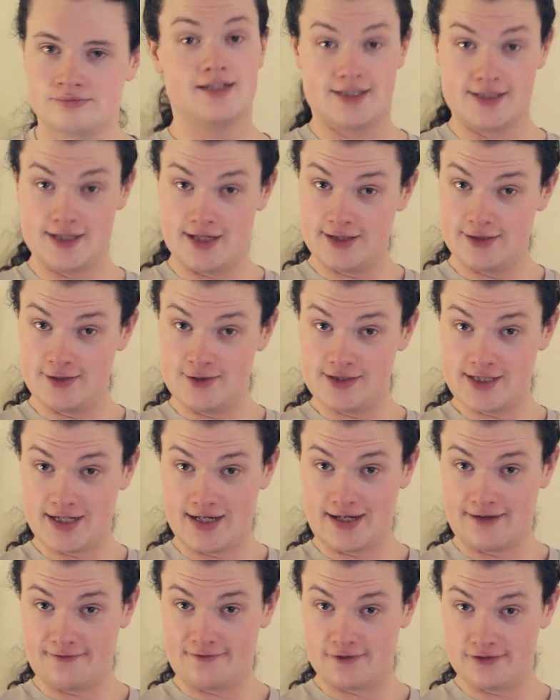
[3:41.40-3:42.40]
That's all the news
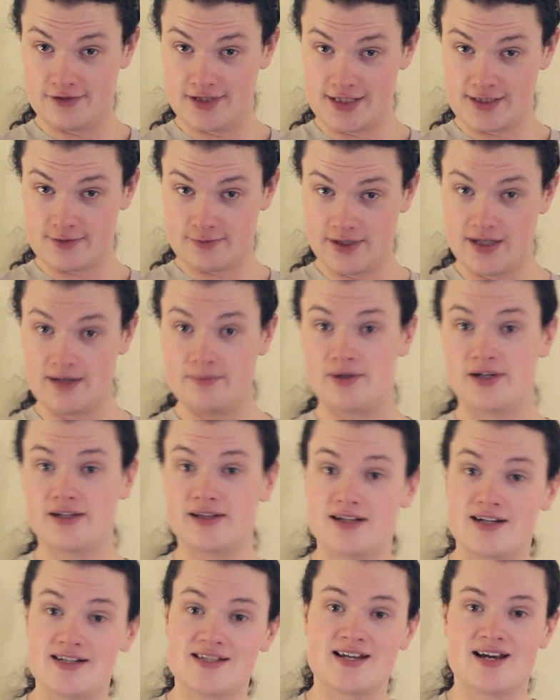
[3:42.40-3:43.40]
I have for this week,
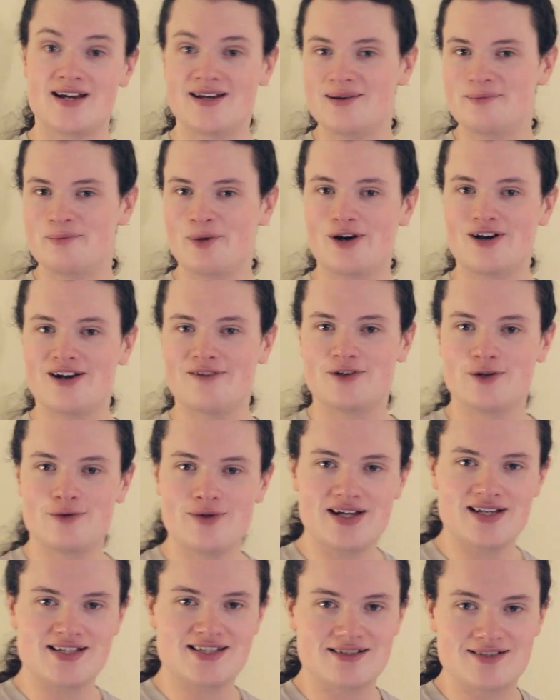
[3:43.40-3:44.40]
but there's more every
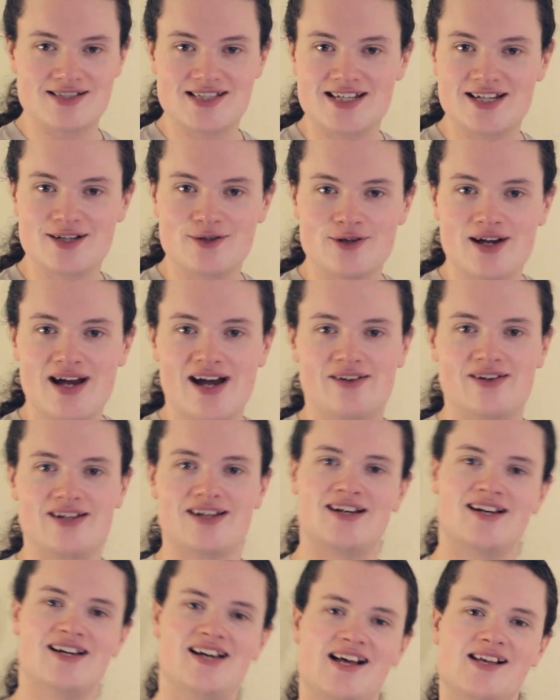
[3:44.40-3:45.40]
week, so stick around.
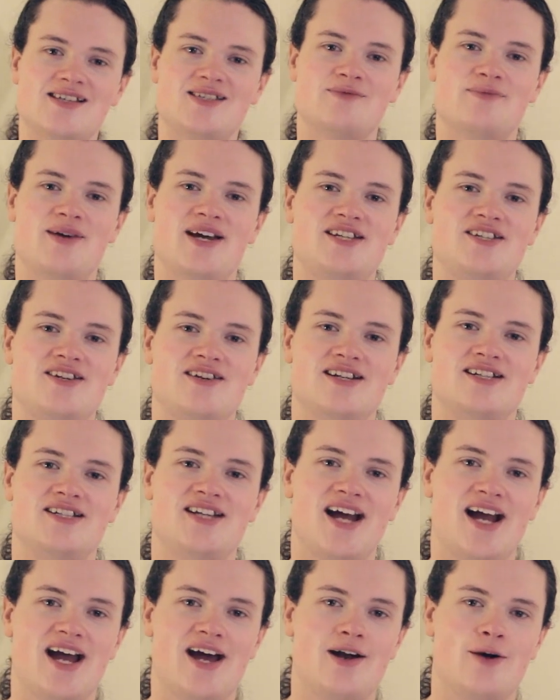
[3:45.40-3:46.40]
Also, make sure to
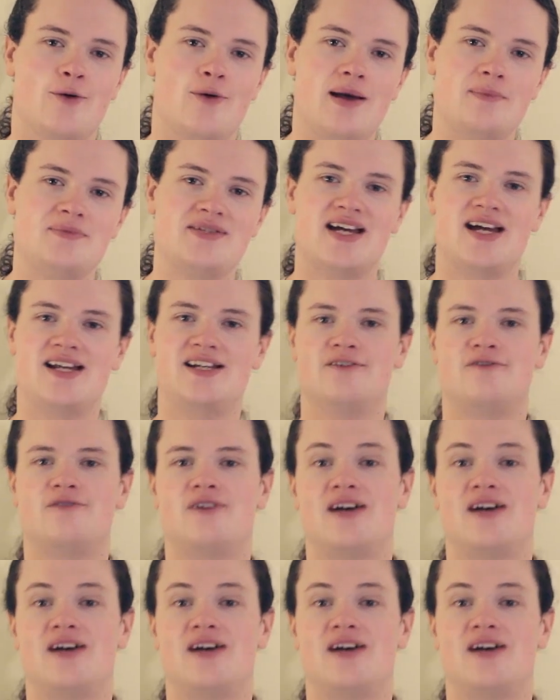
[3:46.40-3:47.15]
check out our website and you'll